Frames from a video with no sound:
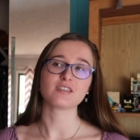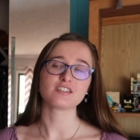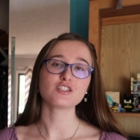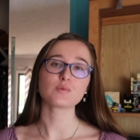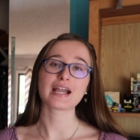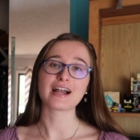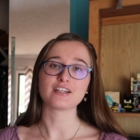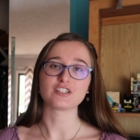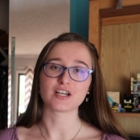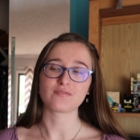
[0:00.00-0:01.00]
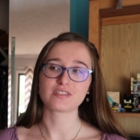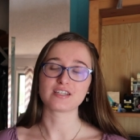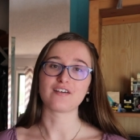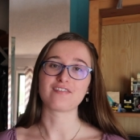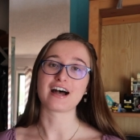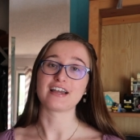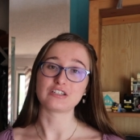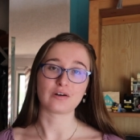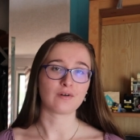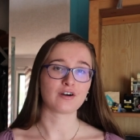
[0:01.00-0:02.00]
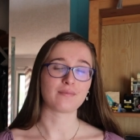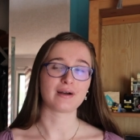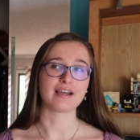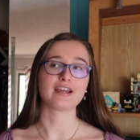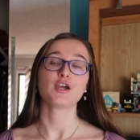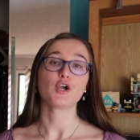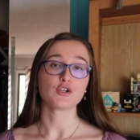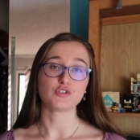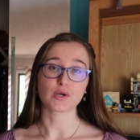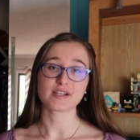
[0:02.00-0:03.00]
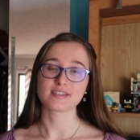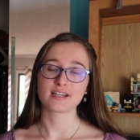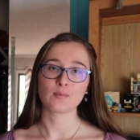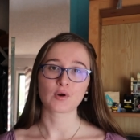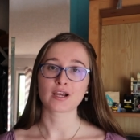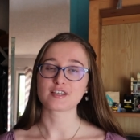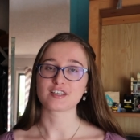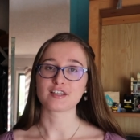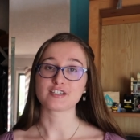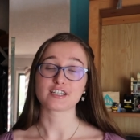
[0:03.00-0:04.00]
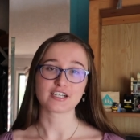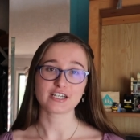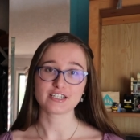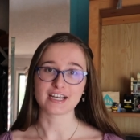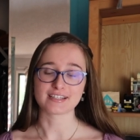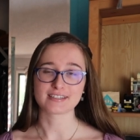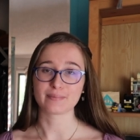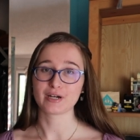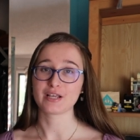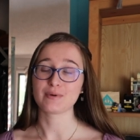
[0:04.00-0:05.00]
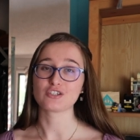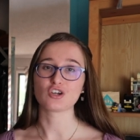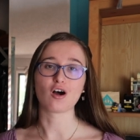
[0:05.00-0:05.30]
This is where I shove stuff that I don't want in my drawers anymore. So there's a good chance that pretty much